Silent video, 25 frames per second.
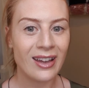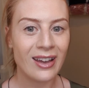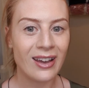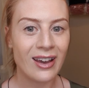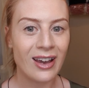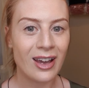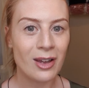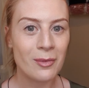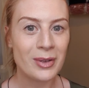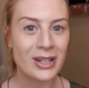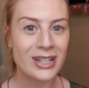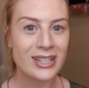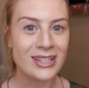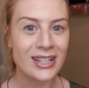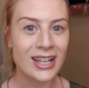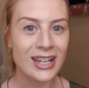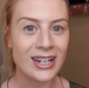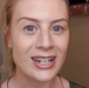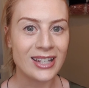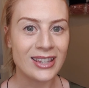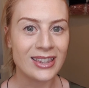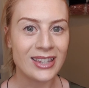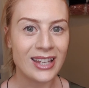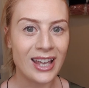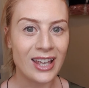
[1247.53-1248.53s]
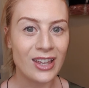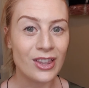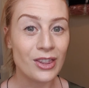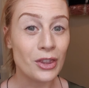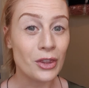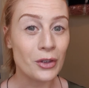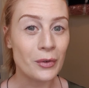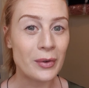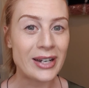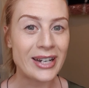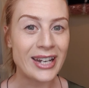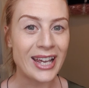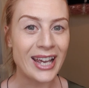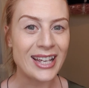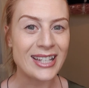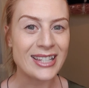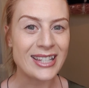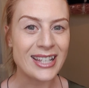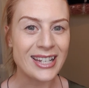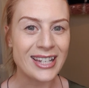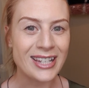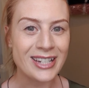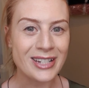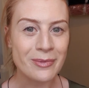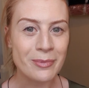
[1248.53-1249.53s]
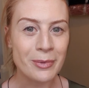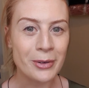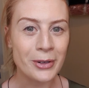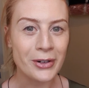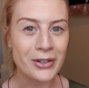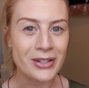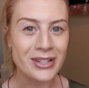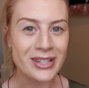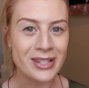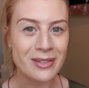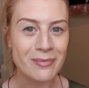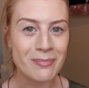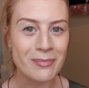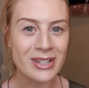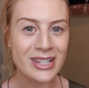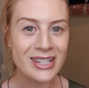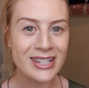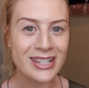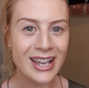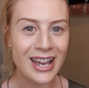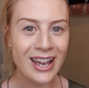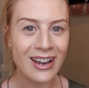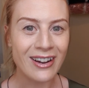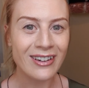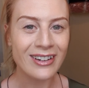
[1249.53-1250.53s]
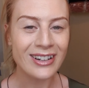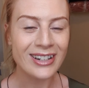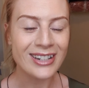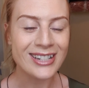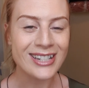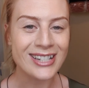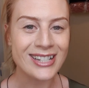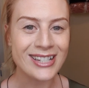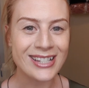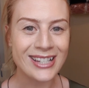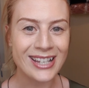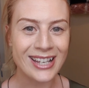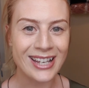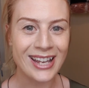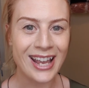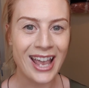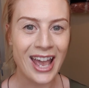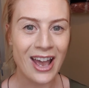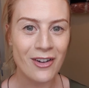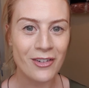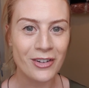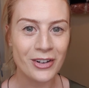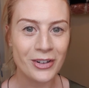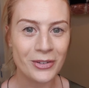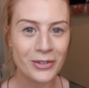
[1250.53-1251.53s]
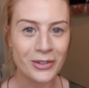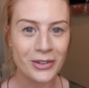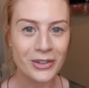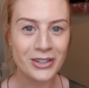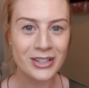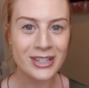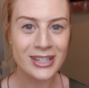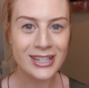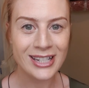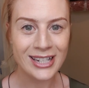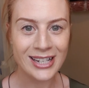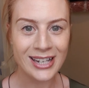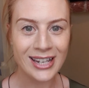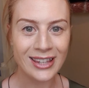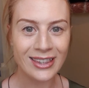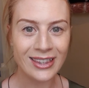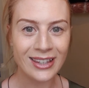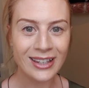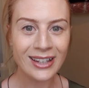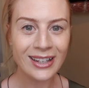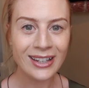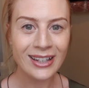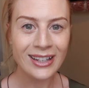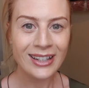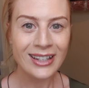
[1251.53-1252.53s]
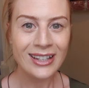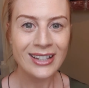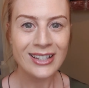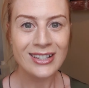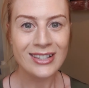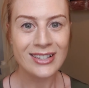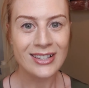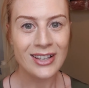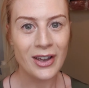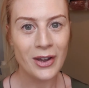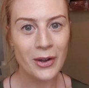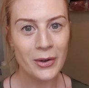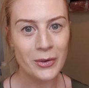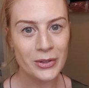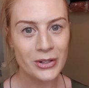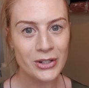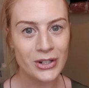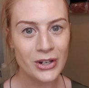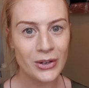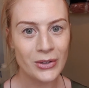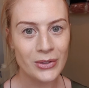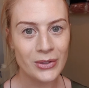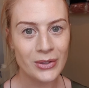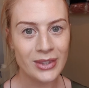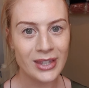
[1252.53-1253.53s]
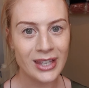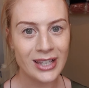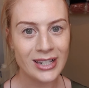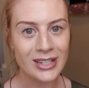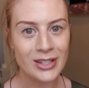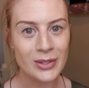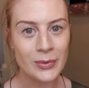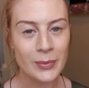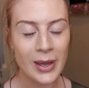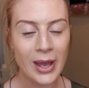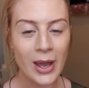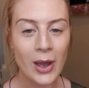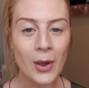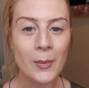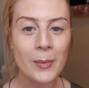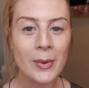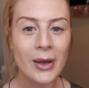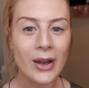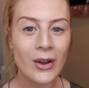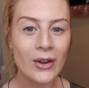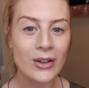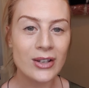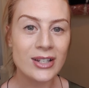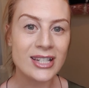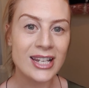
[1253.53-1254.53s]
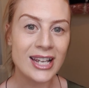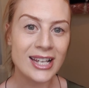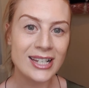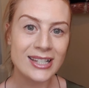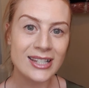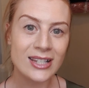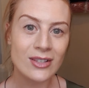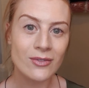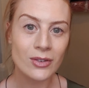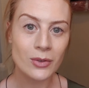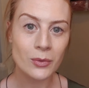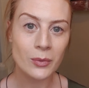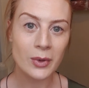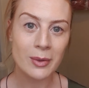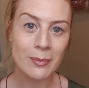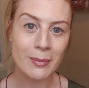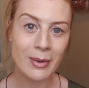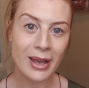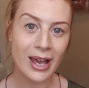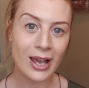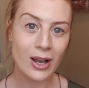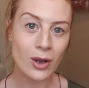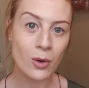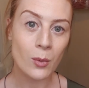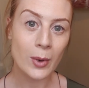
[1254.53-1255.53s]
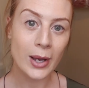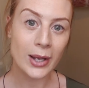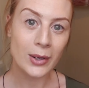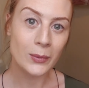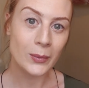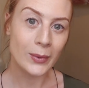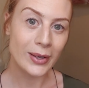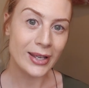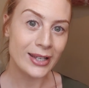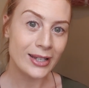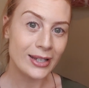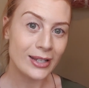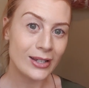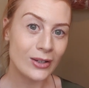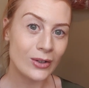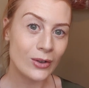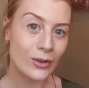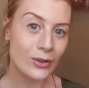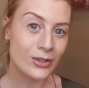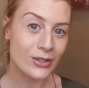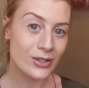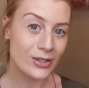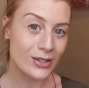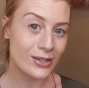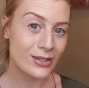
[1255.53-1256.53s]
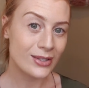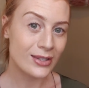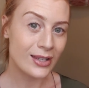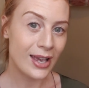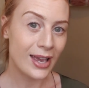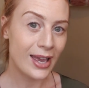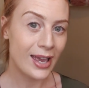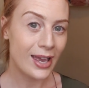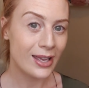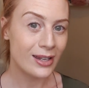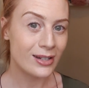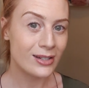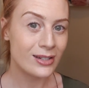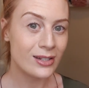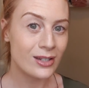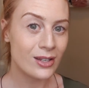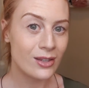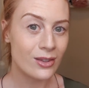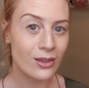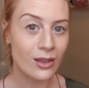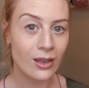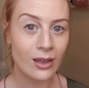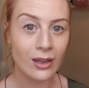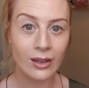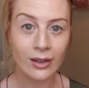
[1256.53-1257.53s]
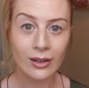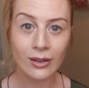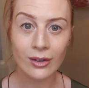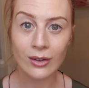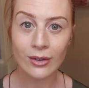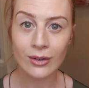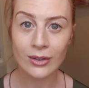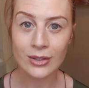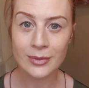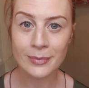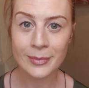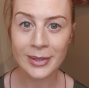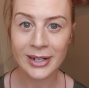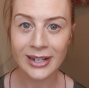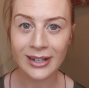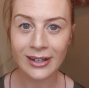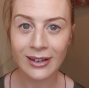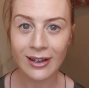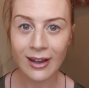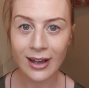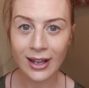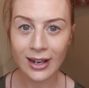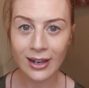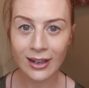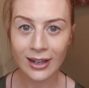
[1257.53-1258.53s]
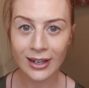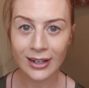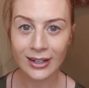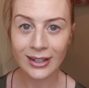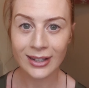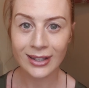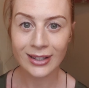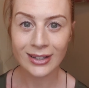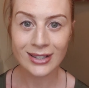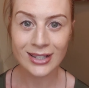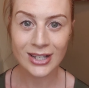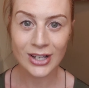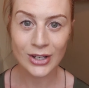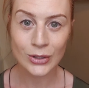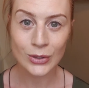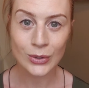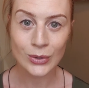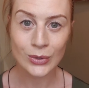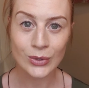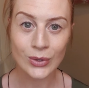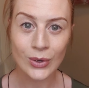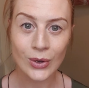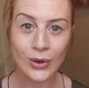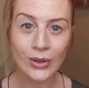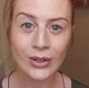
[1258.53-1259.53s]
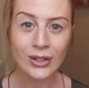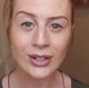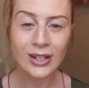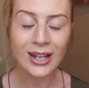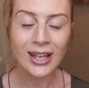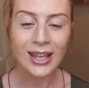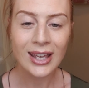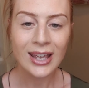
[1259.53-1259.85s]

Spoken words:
I'm excited that in 3 days I get to put on some mascara and just see how it all looks together. So I'll show you that as well. But on day 7 we mark 1 week since I had the Cosmetic eyeliner tattooed on.